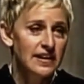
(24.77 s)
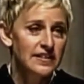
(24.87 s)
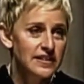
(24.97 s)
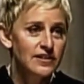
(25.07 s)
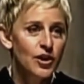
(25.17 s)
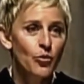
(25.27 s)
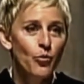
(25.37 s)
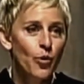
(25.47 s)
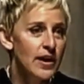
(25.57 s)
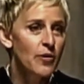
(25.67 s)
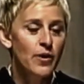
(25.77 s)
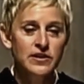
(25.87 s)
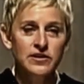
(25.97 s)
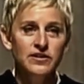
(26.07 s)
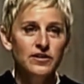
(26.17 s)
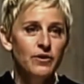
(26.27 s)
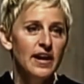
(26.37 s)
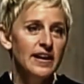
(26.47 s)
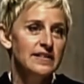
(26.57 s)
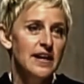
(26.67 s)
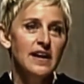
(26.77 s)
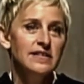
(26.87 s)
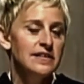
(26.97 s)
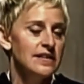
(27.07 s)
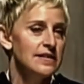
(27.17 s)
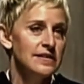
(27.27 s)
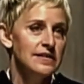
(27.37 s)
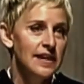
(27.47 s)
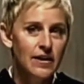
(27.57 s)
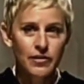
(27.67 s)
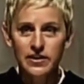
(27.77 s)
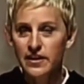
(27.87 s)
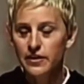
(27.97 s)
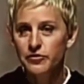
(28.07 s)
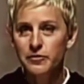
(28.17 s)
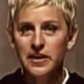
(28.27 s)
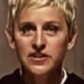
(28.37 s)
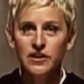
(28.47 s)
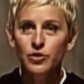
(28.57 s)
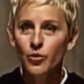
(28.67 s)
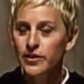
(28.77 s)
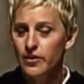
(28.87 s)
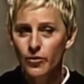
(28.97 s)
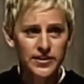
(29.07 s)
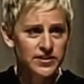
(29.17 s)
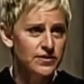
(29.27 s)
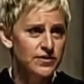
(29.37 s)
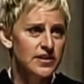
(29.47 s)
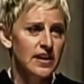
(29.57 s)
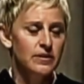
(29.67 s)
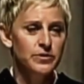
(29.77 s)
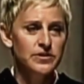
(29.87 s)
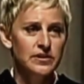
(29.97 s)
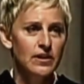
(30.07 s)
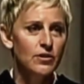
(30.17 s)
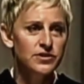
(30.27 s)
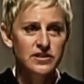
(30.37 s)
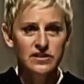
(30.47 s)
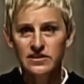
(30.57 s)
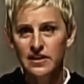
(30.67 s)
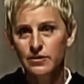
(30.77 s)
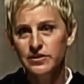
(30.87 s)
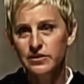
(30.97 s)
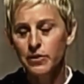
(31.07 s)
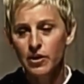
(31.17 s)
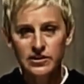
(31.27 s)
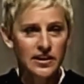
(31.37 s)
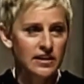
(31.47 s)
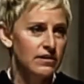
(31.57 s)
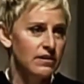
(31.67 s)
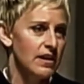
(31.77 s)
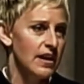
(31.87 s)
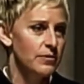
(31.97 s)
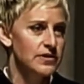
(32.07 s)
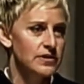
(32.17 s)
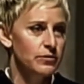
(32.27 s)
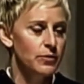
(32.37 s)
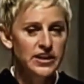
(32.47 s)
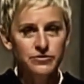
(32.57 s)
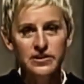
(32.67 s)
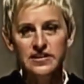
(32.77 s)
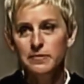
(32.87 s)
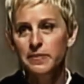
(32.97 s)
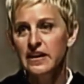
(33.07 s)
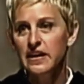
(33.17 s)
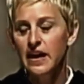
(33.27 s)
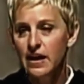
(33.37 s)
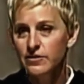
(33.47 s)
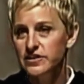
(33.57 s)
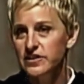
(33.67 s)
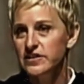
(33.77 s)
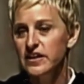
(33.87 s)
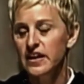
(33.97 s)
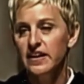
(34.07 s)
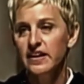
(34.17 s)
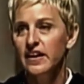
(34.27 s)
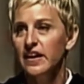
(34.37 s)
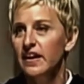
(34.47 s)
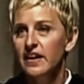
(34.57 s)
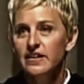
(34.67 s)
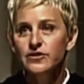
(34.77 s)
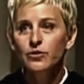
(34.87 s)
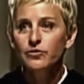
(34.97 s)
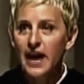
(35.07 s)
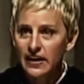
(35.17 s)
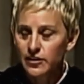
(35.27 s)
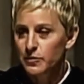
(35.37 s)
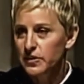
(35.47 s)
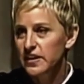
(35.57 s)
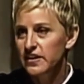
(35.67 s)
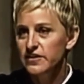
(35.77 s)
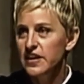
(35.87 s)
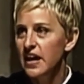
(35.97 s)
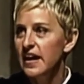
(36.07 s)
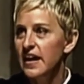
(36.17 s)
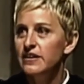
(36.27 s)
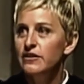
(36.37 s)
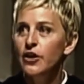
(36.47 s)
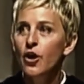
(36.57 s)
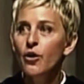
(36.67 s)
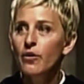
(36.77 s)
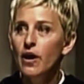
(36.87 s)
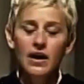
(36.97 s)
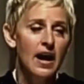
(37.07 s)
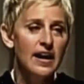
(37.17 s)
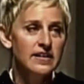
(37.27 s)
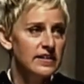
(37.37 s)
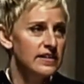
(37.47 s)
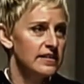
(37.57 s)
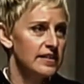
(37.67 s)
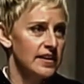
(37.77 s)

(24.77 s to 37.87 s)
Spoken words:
I didn't know what I wanted to do. I did everything from I shucked oysters, I was a hostess, I was a bartender, I was a waitress, I painted houses, I sold vacuum cleaners. I had no idea.